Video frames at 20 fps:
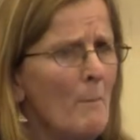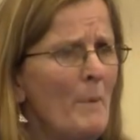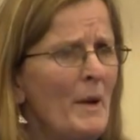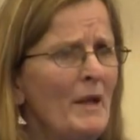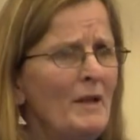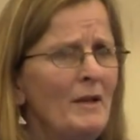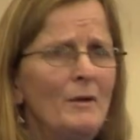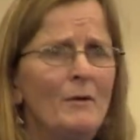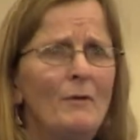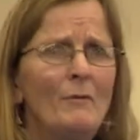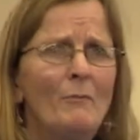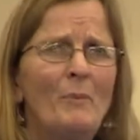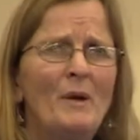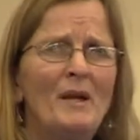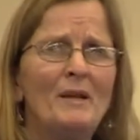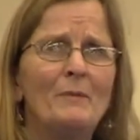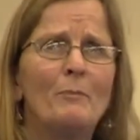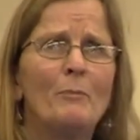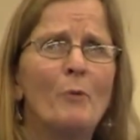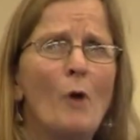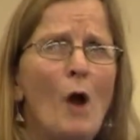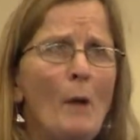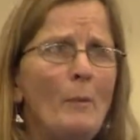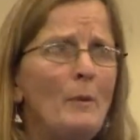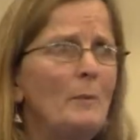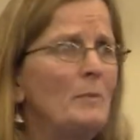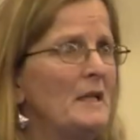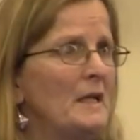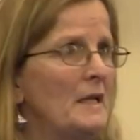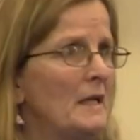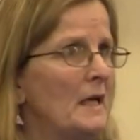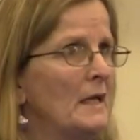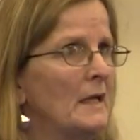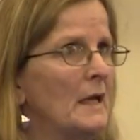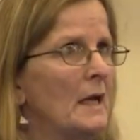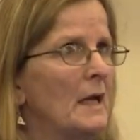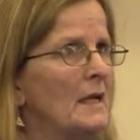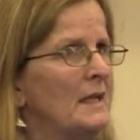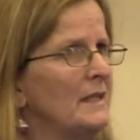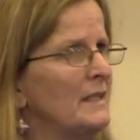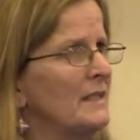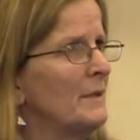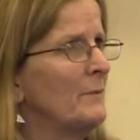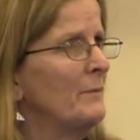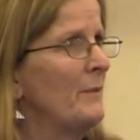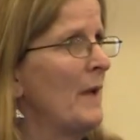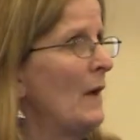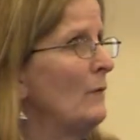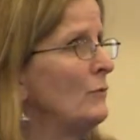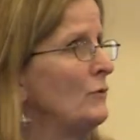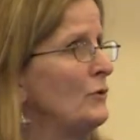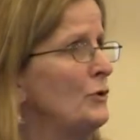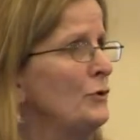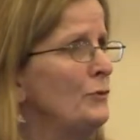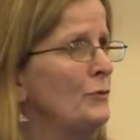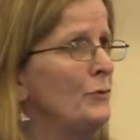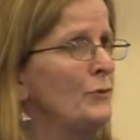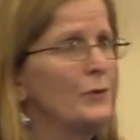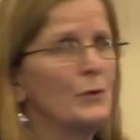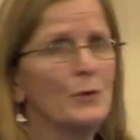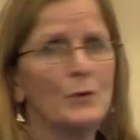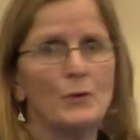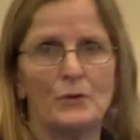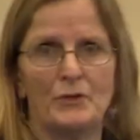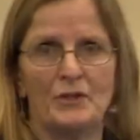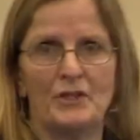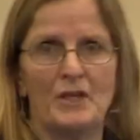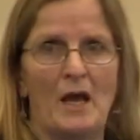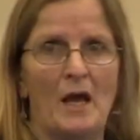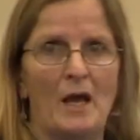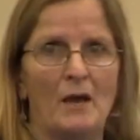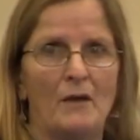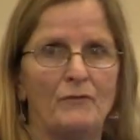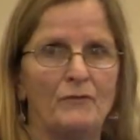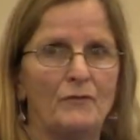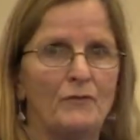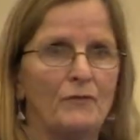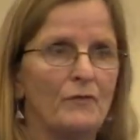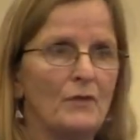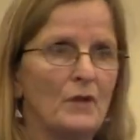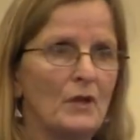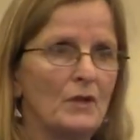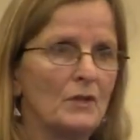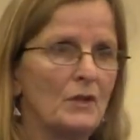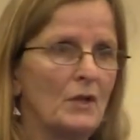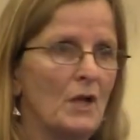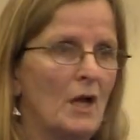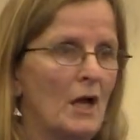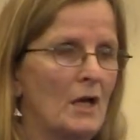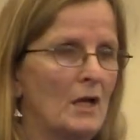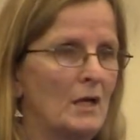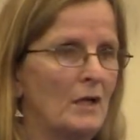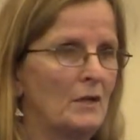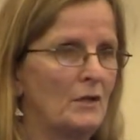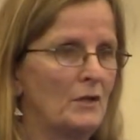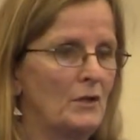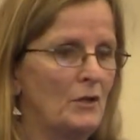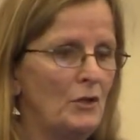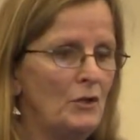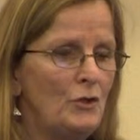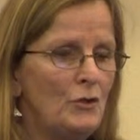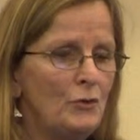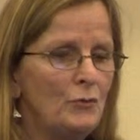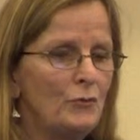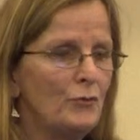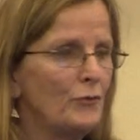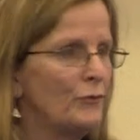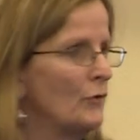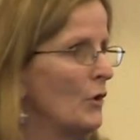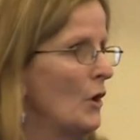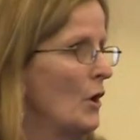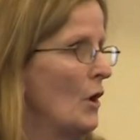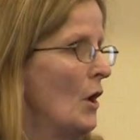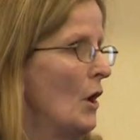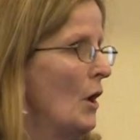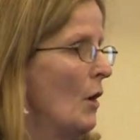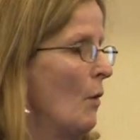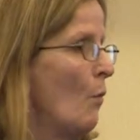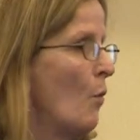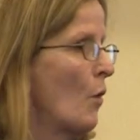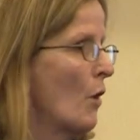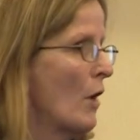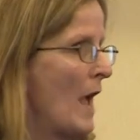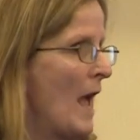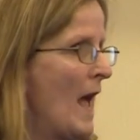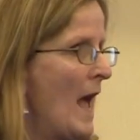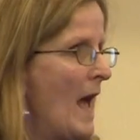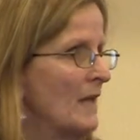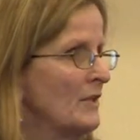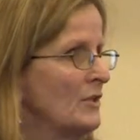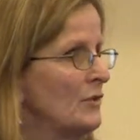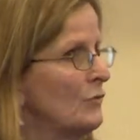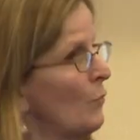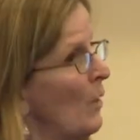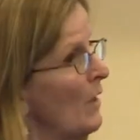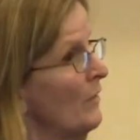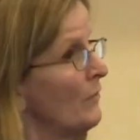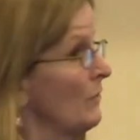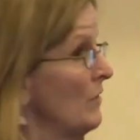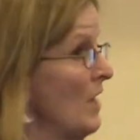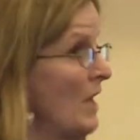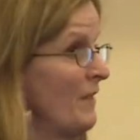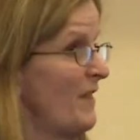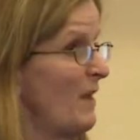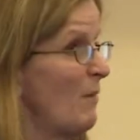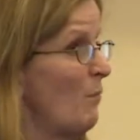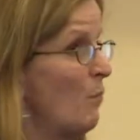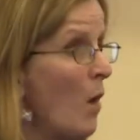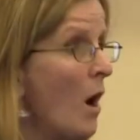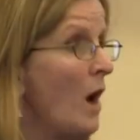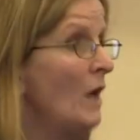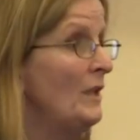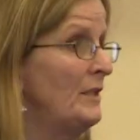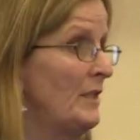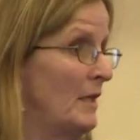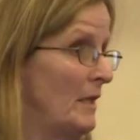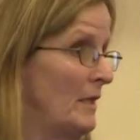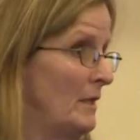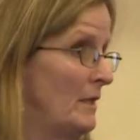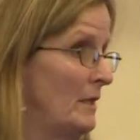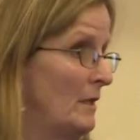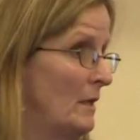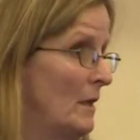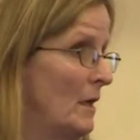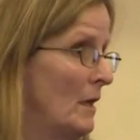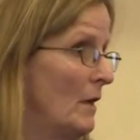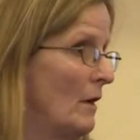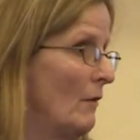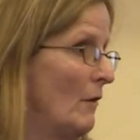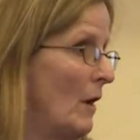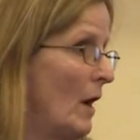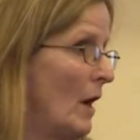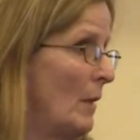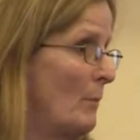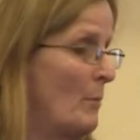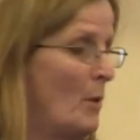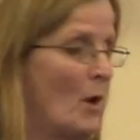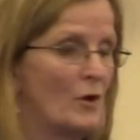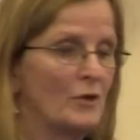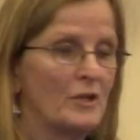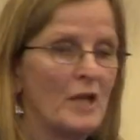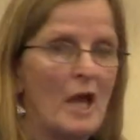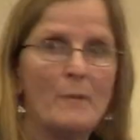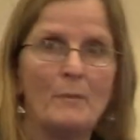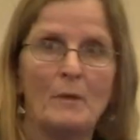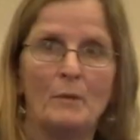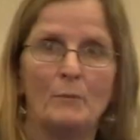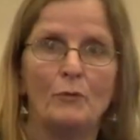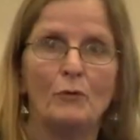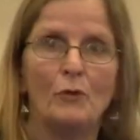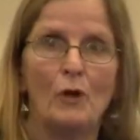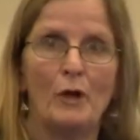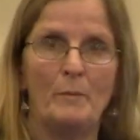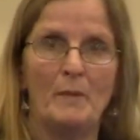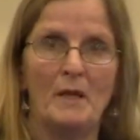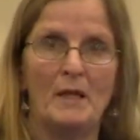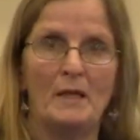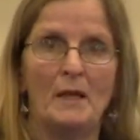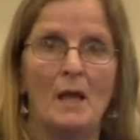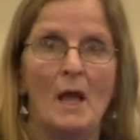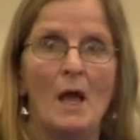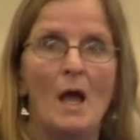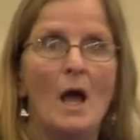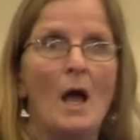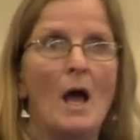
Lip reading: But probably it's about 2/3 of youth were asked whether or not they wanted part-time employment.